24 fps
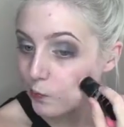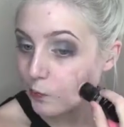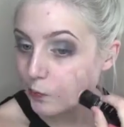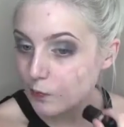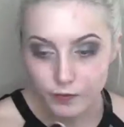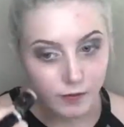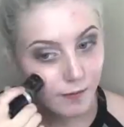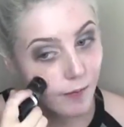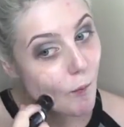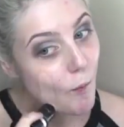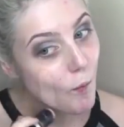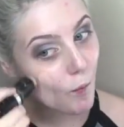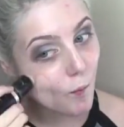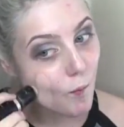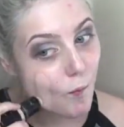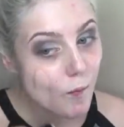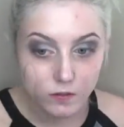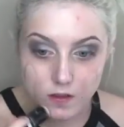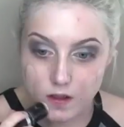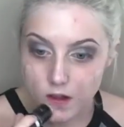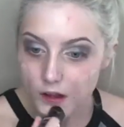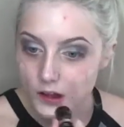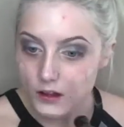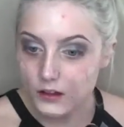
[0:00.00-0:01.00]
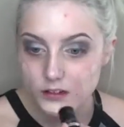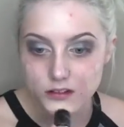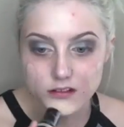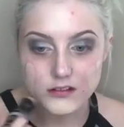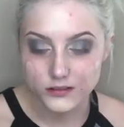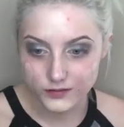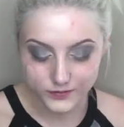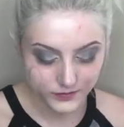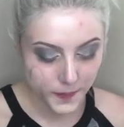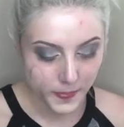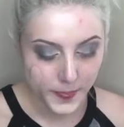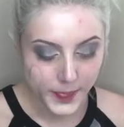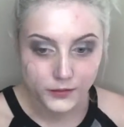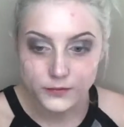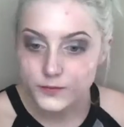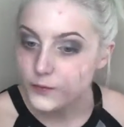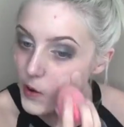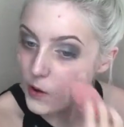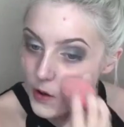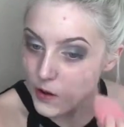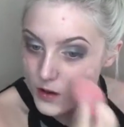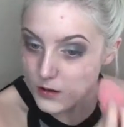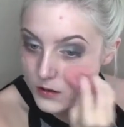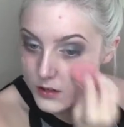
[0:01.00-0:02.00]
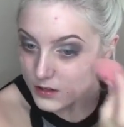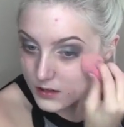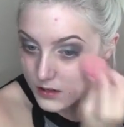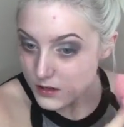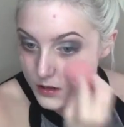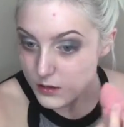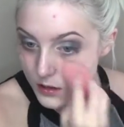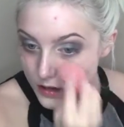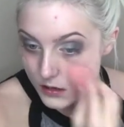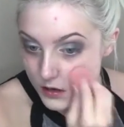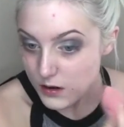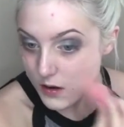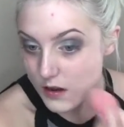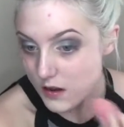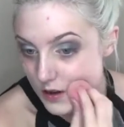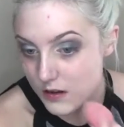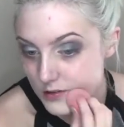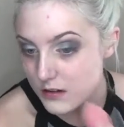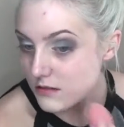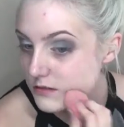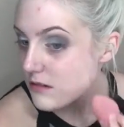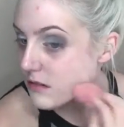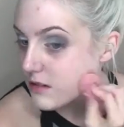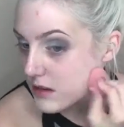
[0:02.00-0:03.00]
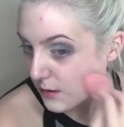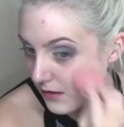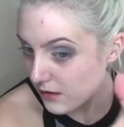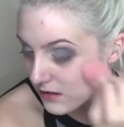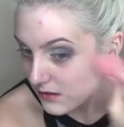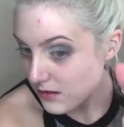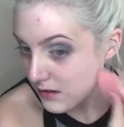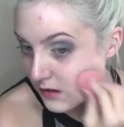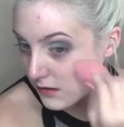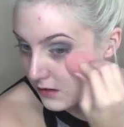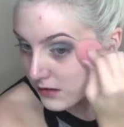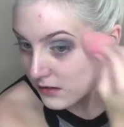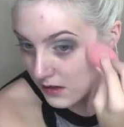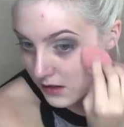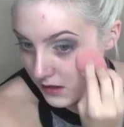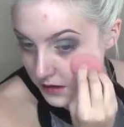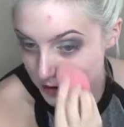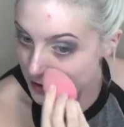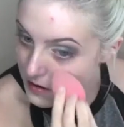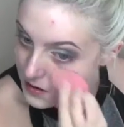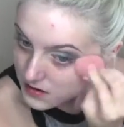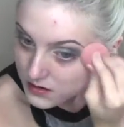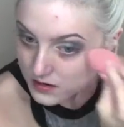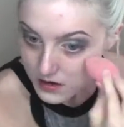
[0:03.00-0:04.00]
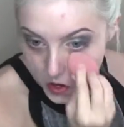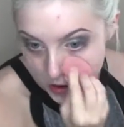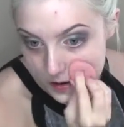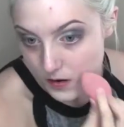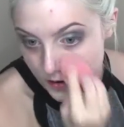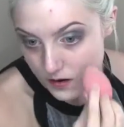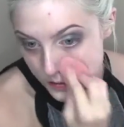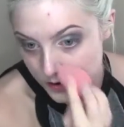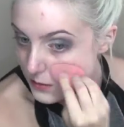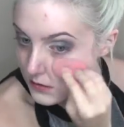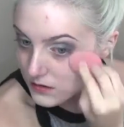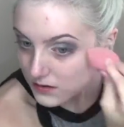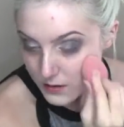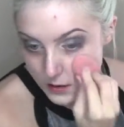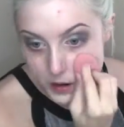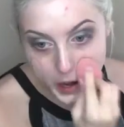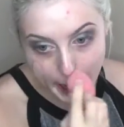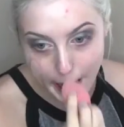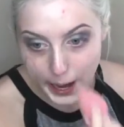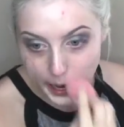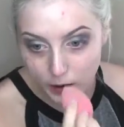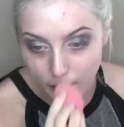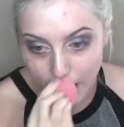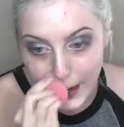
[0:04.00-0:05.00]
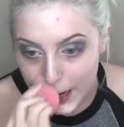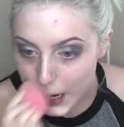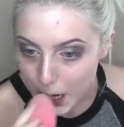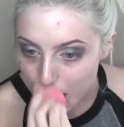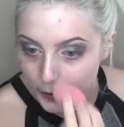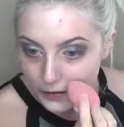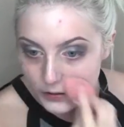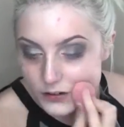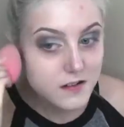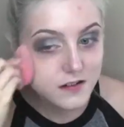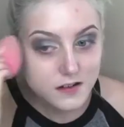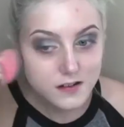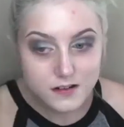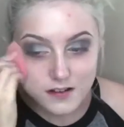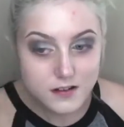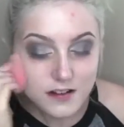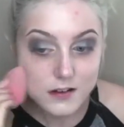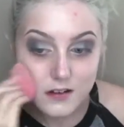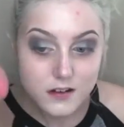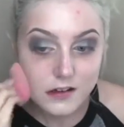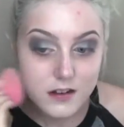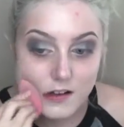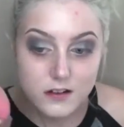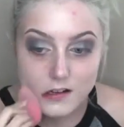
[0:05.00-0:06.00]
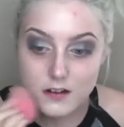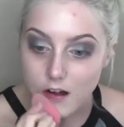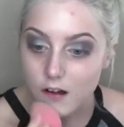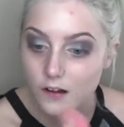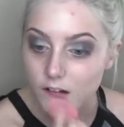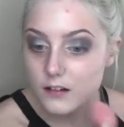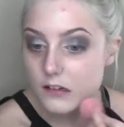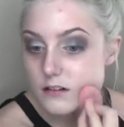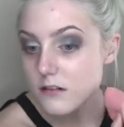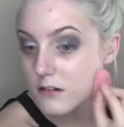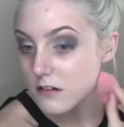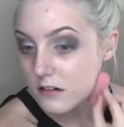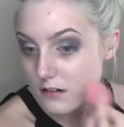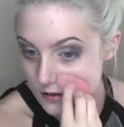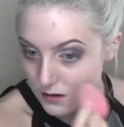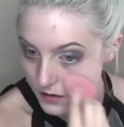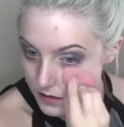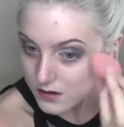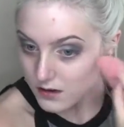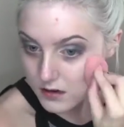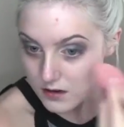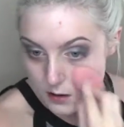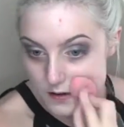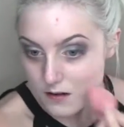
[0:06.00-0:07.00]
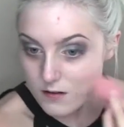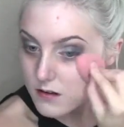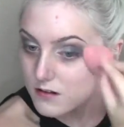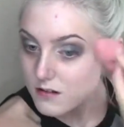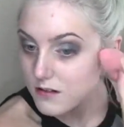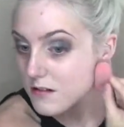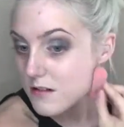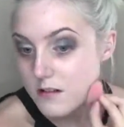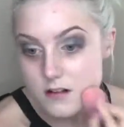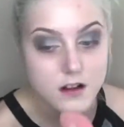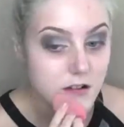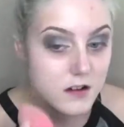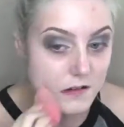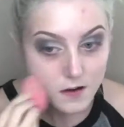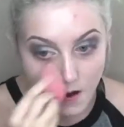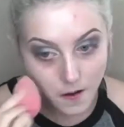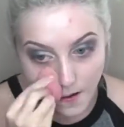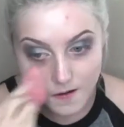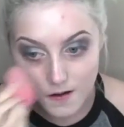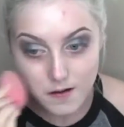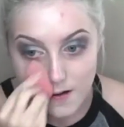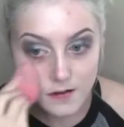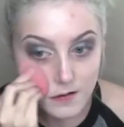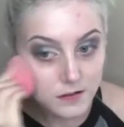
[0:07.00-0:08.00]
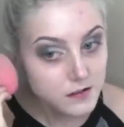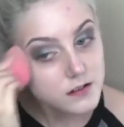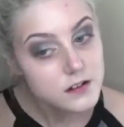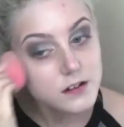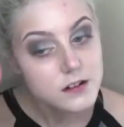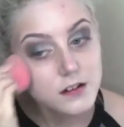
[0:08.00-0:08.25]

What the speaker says: to take my Makeup Forever HD foundation in the color 117, swipe it onto my face, and then I'm going to blend it out with that Beauty Blender. I